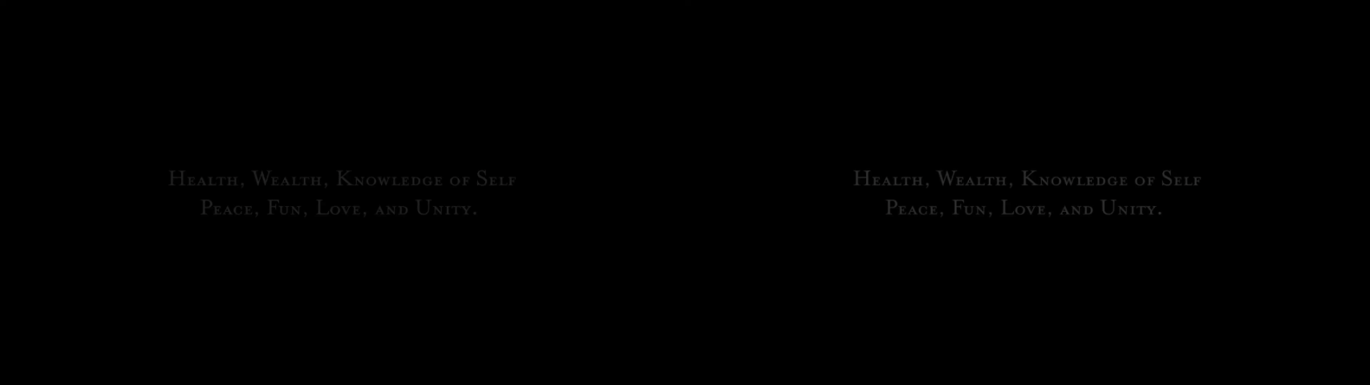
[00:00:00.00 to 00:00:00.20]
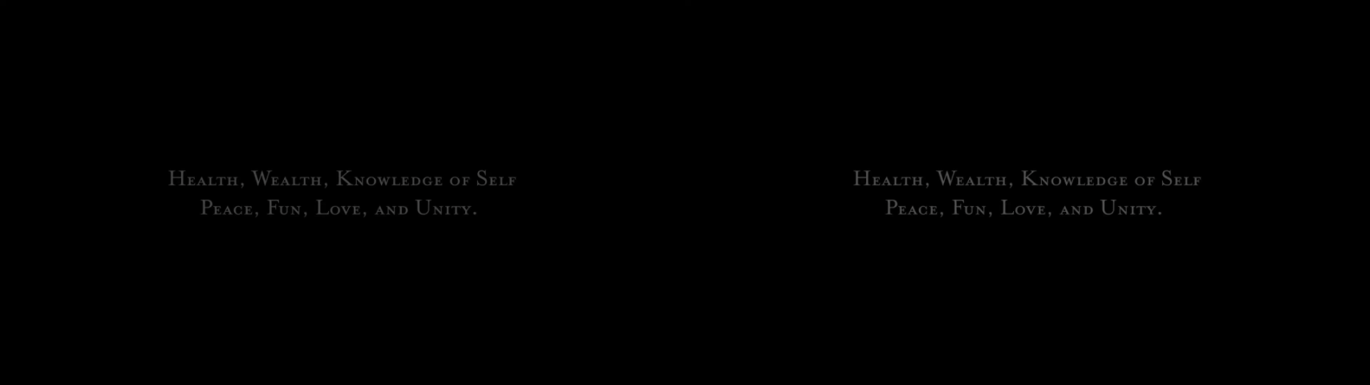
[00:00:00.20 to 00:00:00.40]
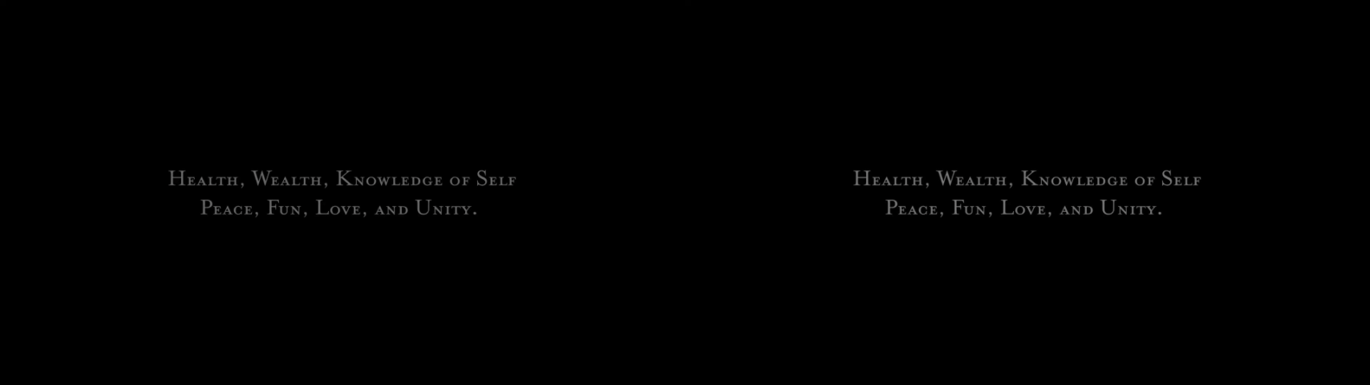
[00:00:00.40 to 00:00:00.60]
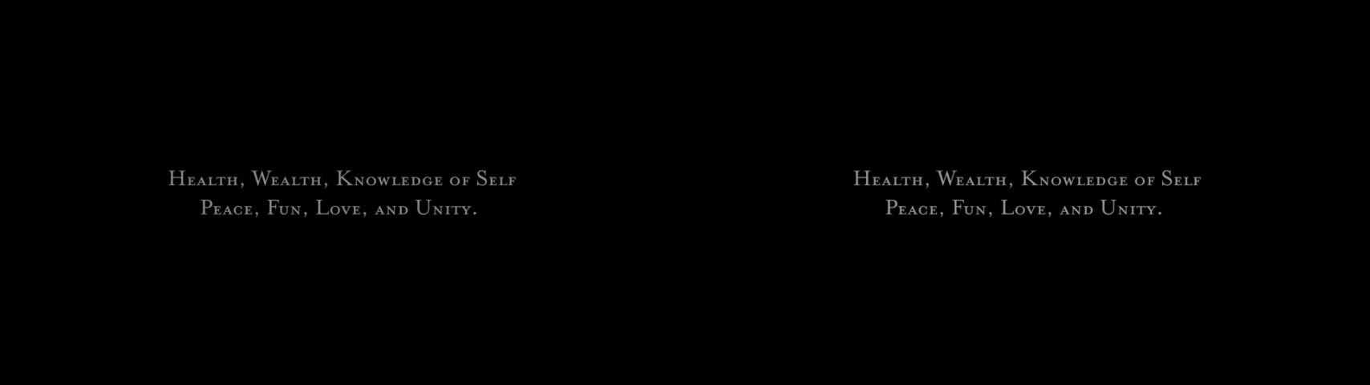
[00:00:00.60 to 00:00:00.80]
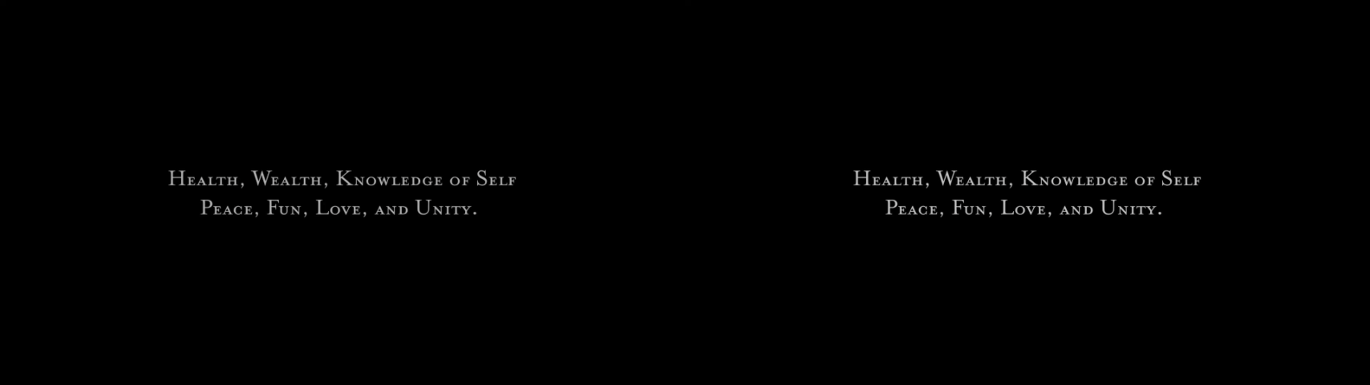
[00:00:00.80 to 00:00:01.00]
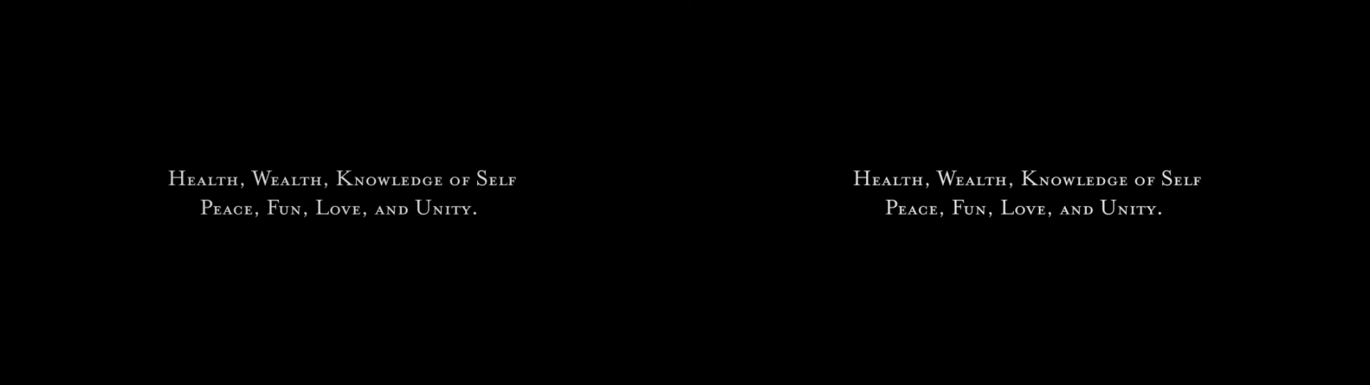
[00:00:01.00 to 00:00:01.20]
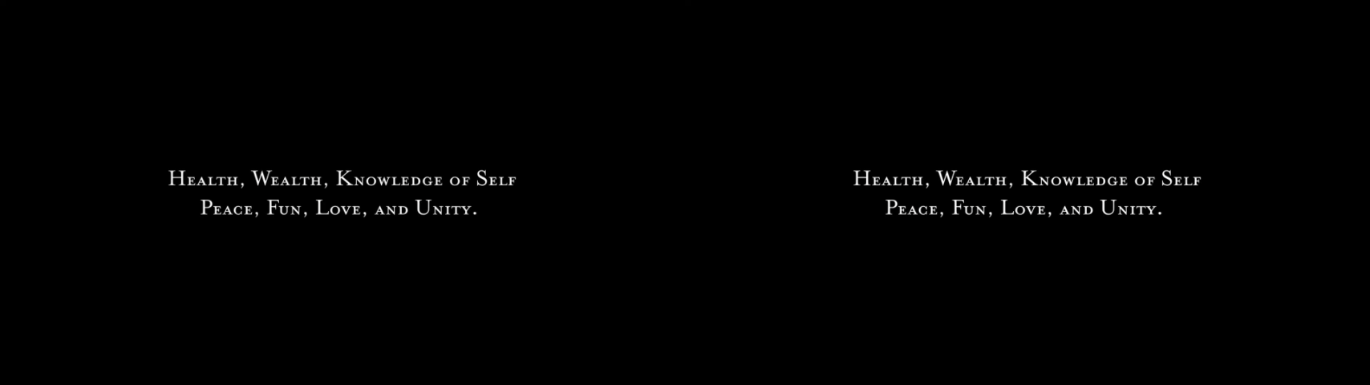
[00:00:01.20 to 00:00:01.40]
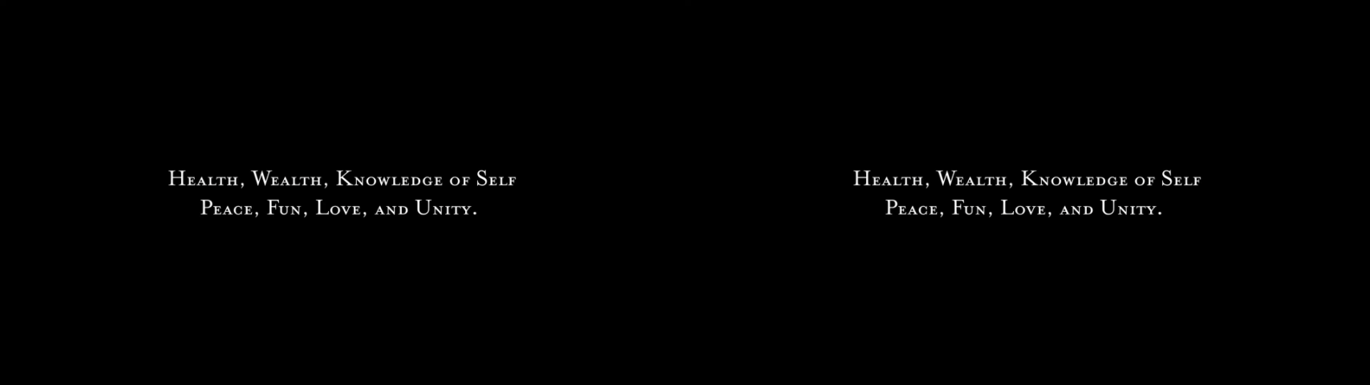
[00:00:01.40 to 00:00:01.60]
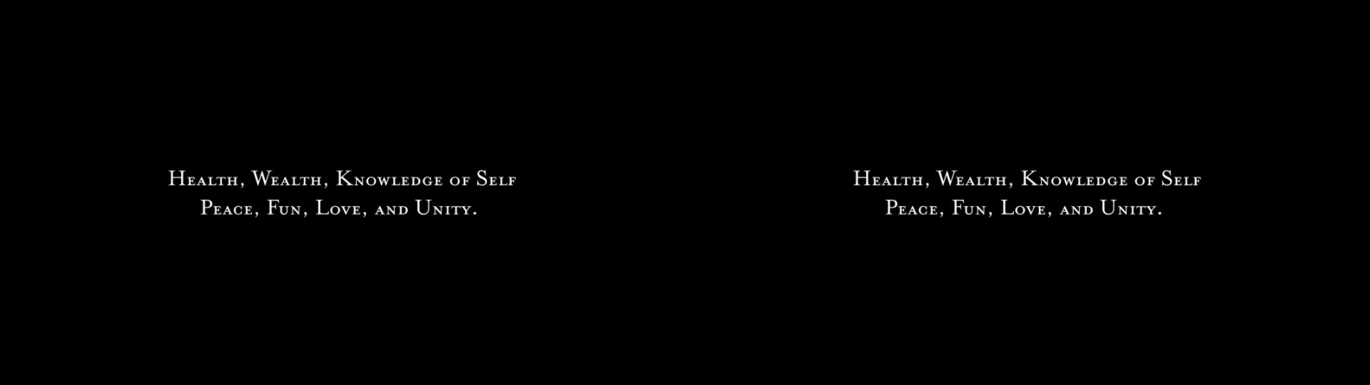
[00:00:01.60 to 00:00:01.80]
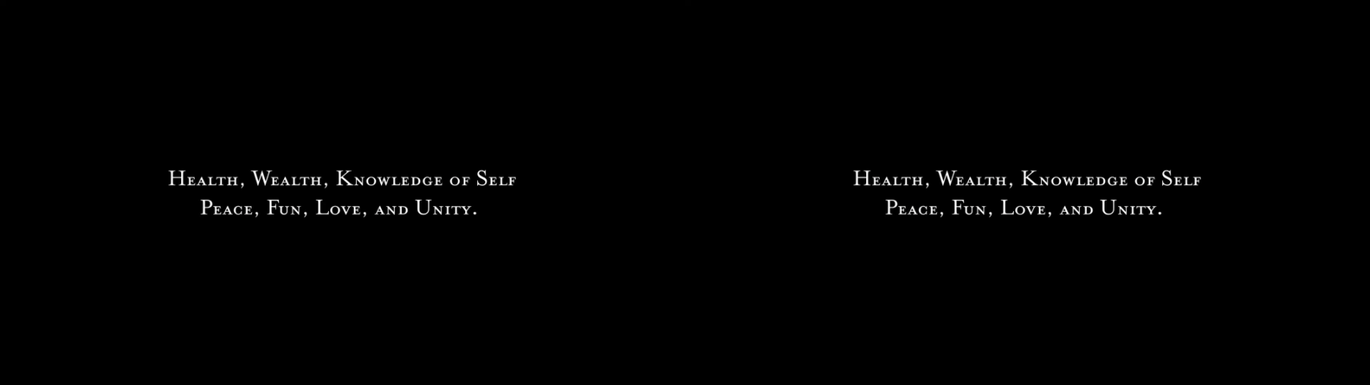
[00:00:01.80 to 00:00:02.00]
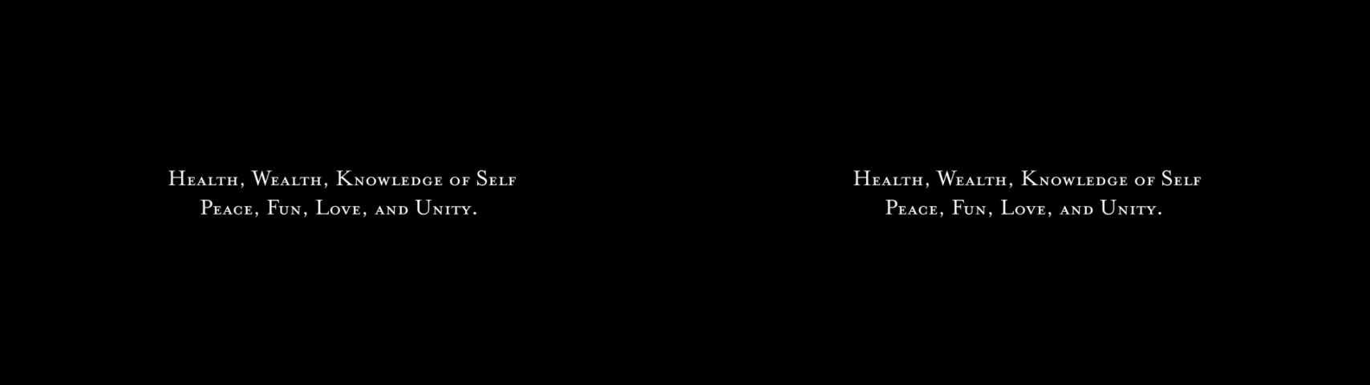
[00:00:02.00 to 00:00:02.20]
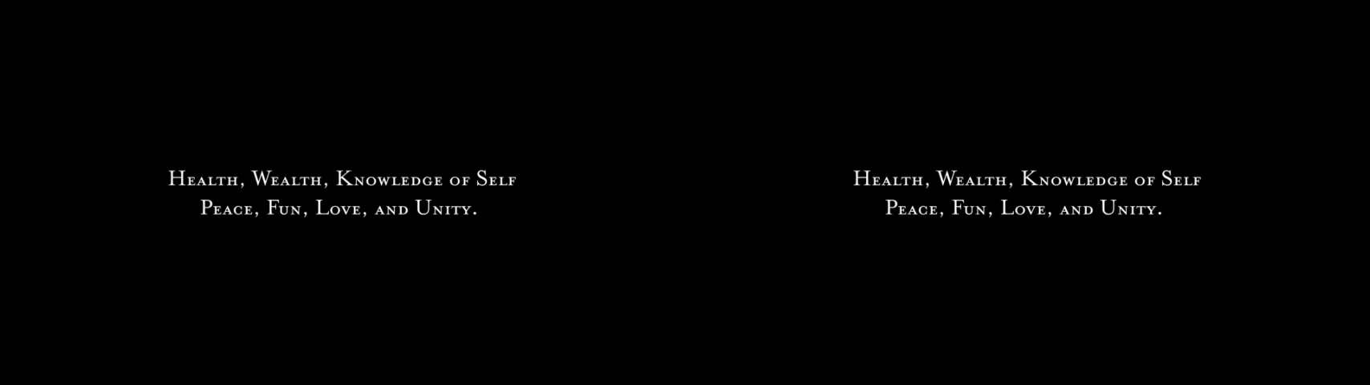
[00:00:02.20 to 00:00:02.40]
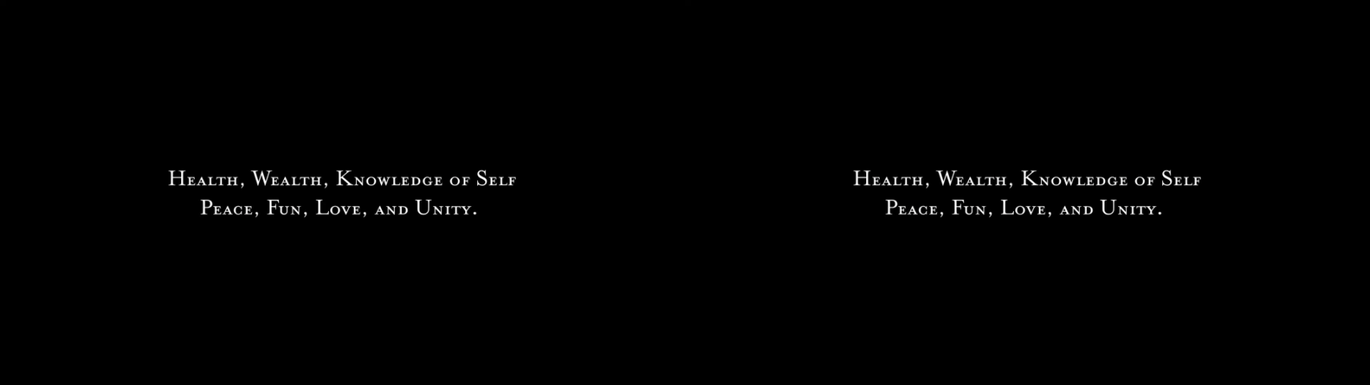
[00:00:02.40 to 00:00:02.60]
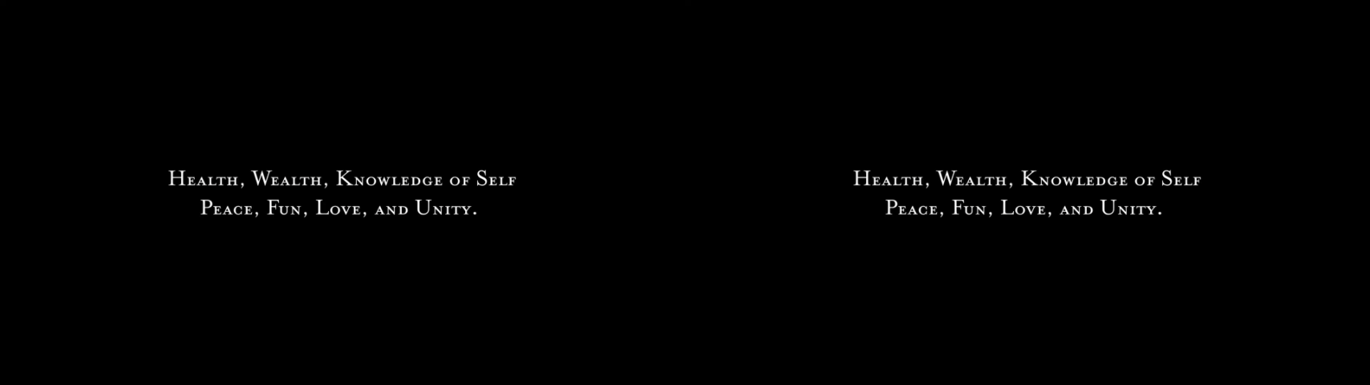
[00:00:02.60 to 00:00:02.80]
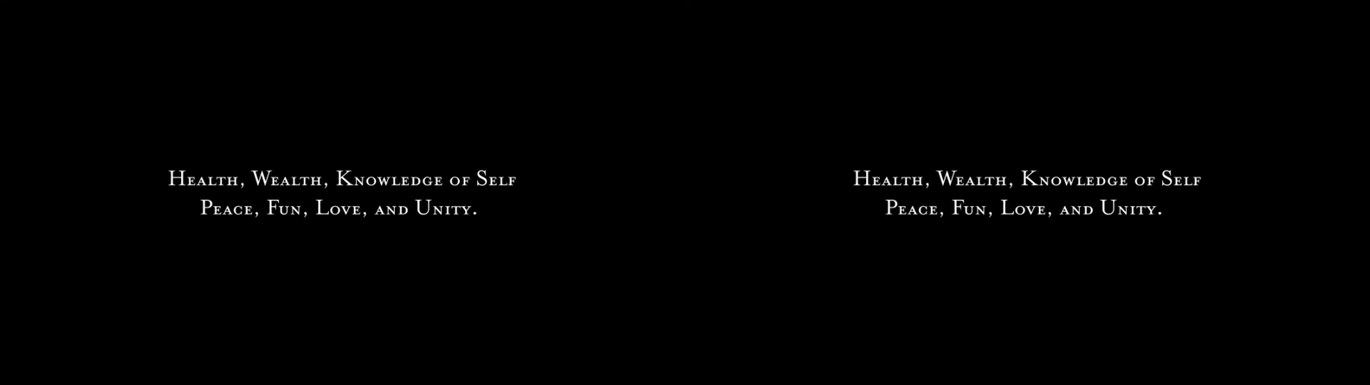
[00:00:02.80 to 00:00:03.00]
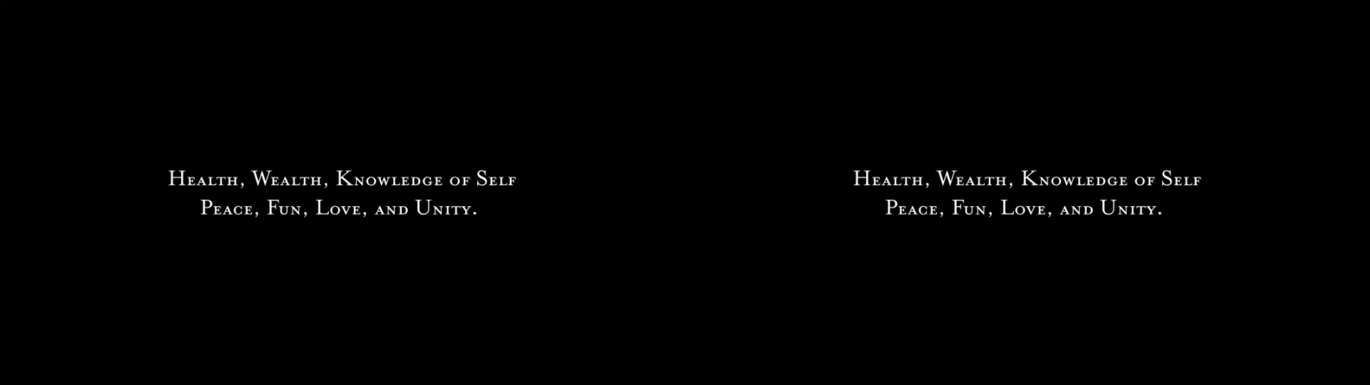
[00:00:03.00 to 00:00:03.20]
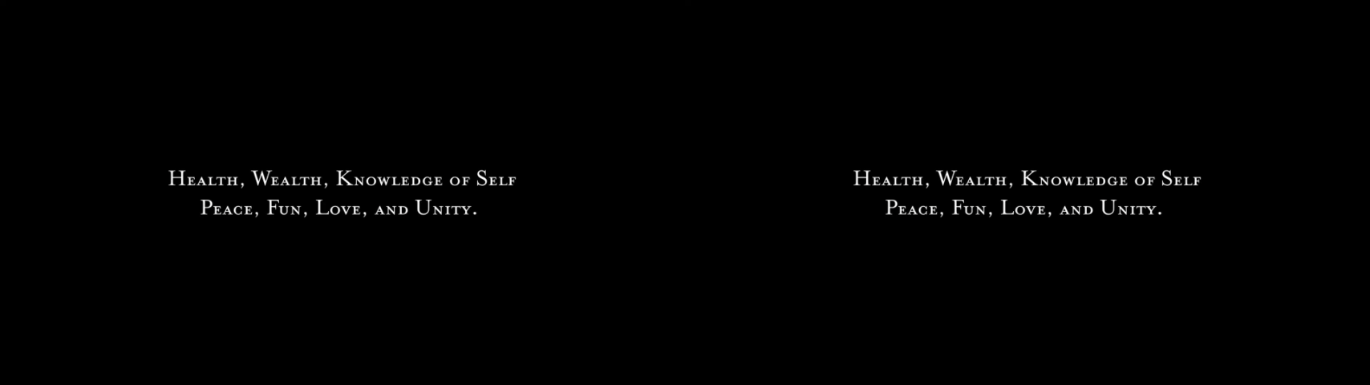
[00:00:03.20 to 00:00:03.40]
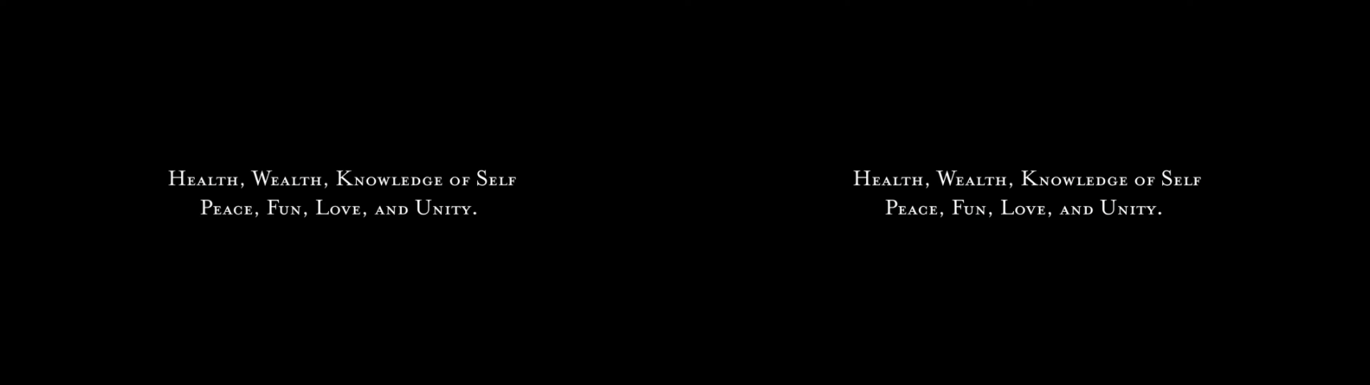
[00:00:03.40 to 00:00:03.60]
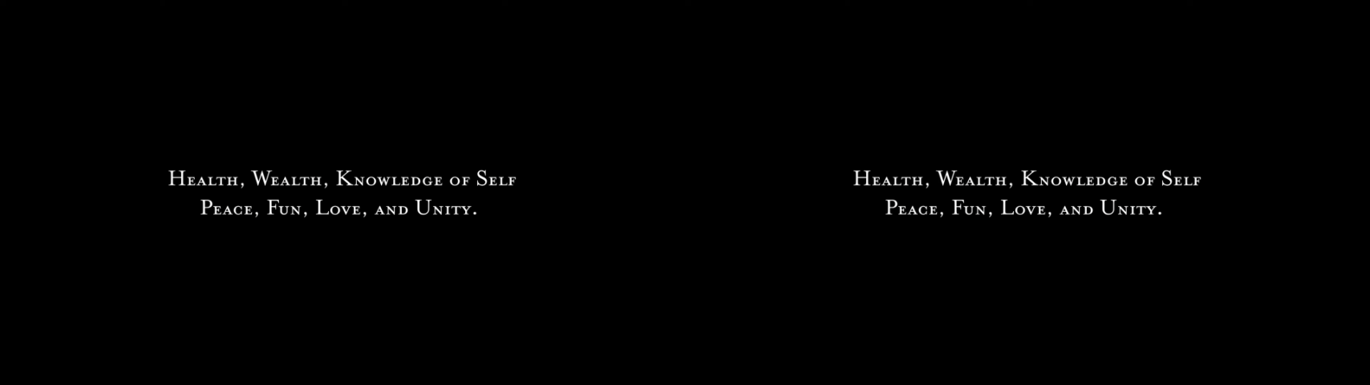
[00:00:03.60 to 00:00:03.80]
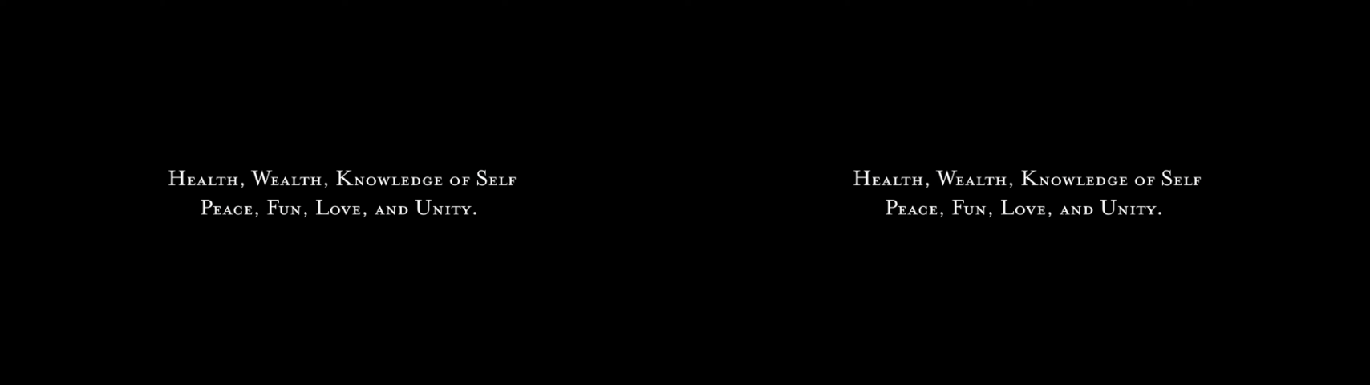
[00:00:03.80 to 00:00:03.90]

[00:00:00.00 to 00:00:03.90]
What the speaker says: (no speaker visible)